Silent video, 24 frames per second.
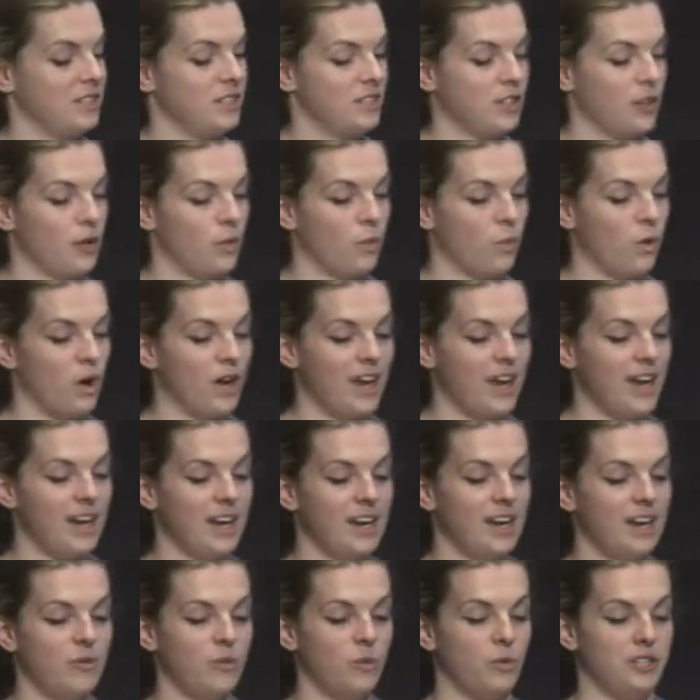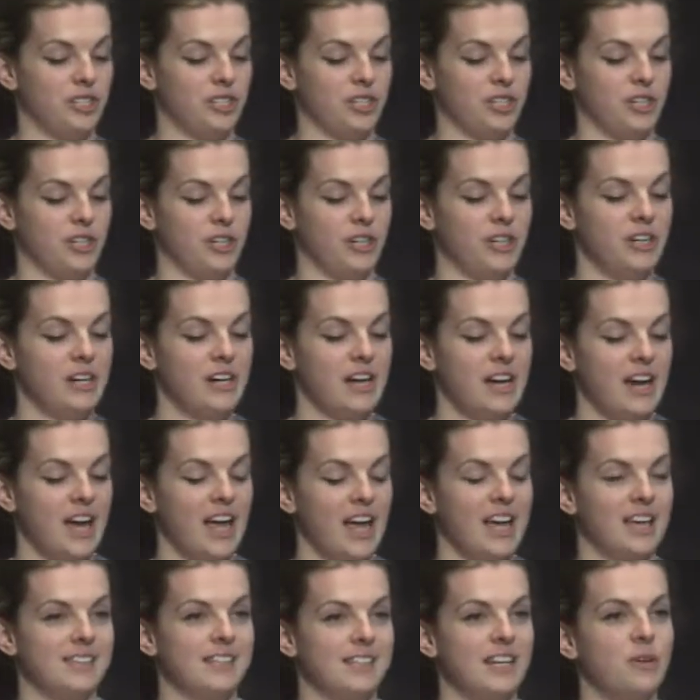So what he would do
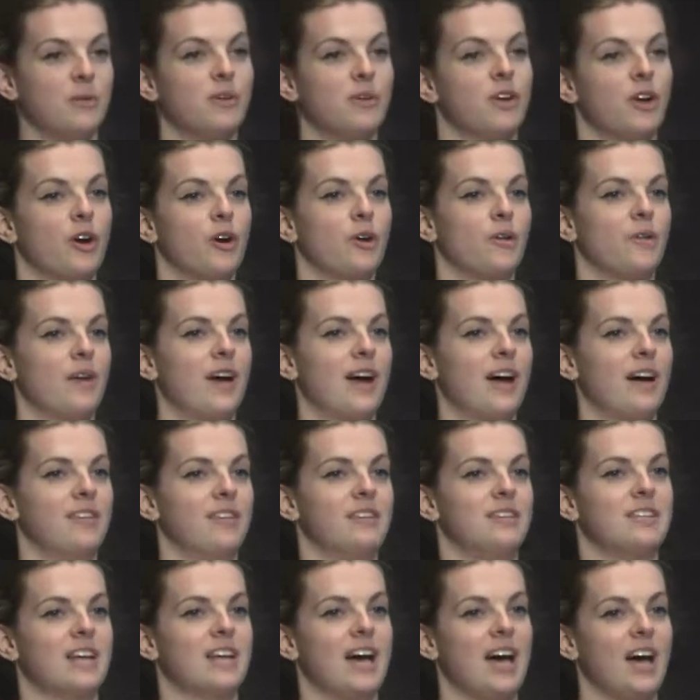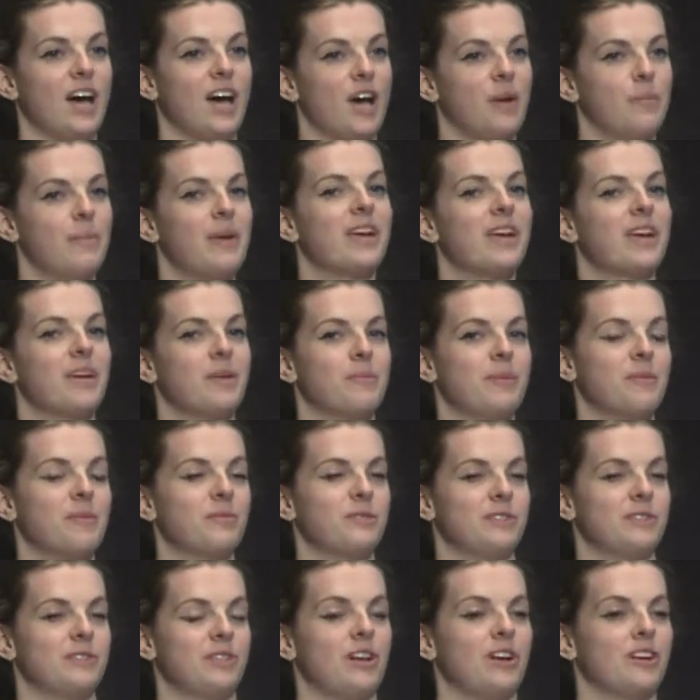is he would go around uh, picking
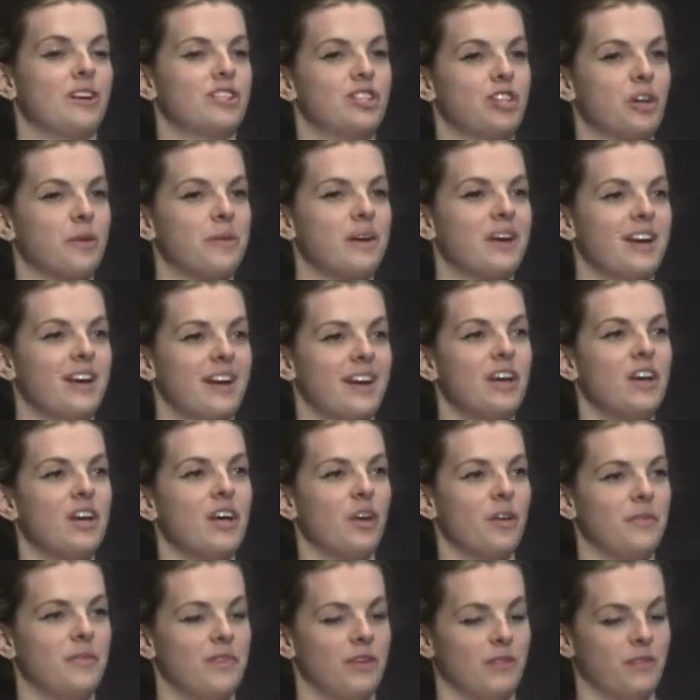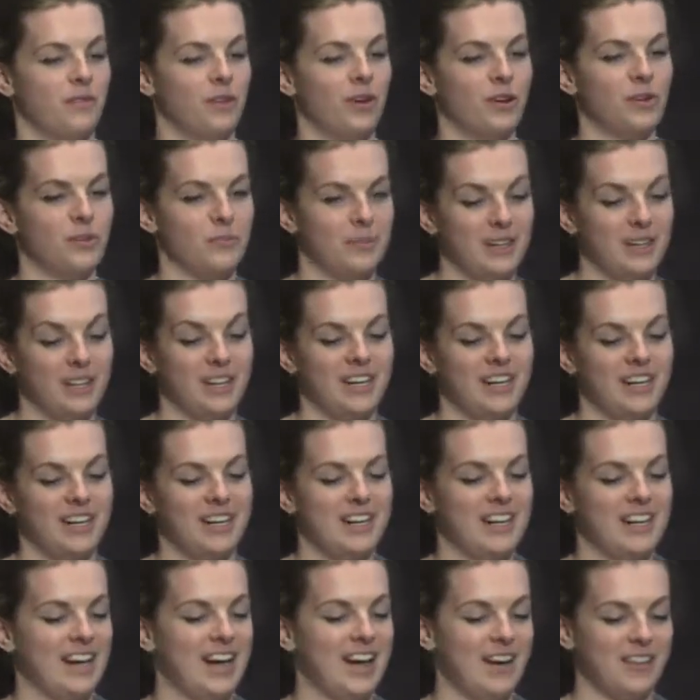people's locks, showing the
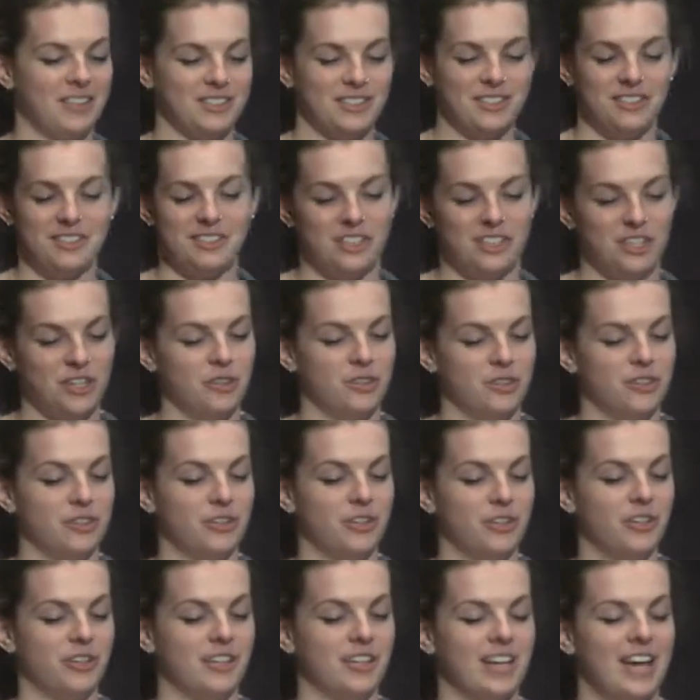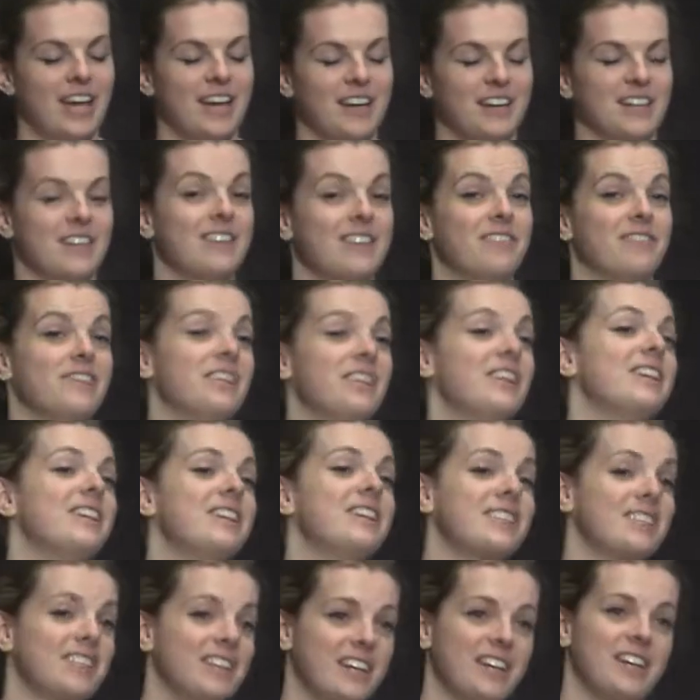vulnerability and how it's not secure at all, and
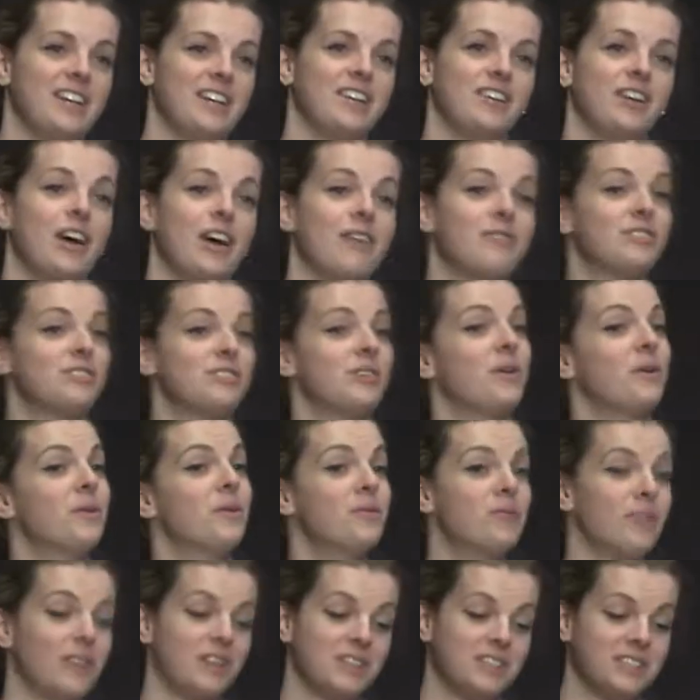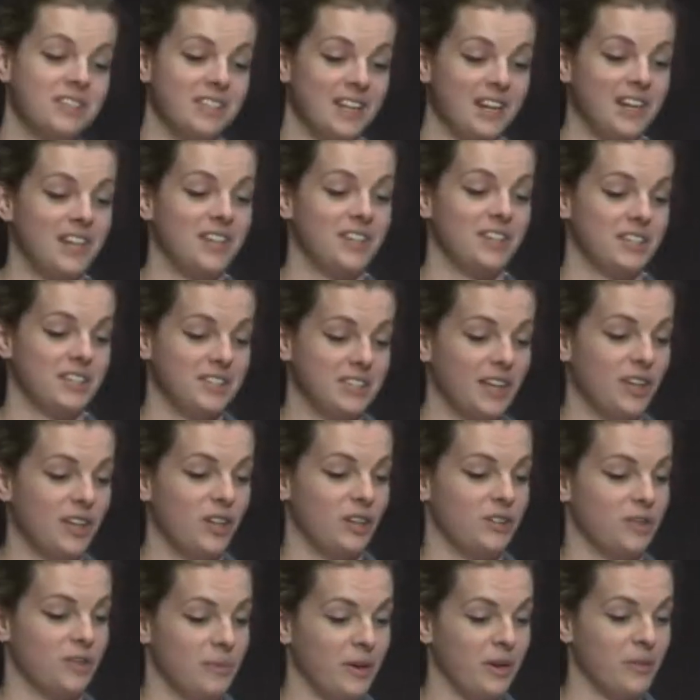conveniently he'd have his own locks that he could sell
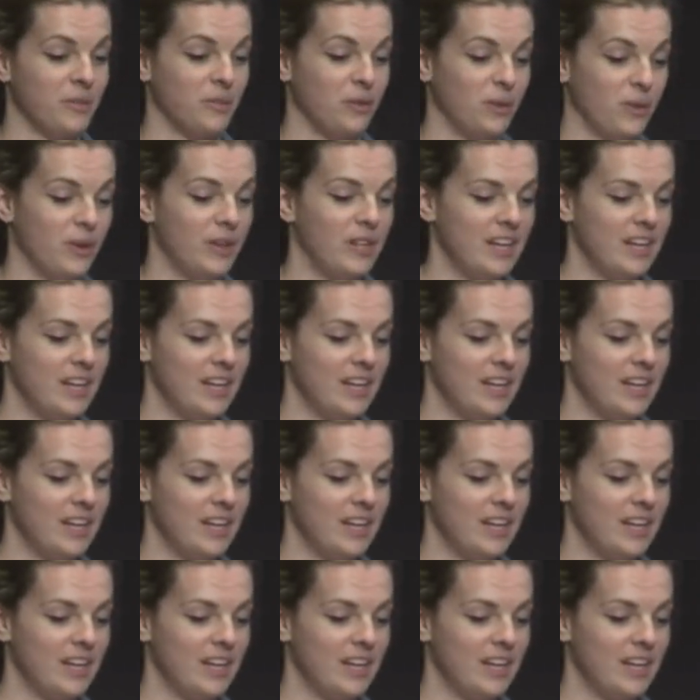to people.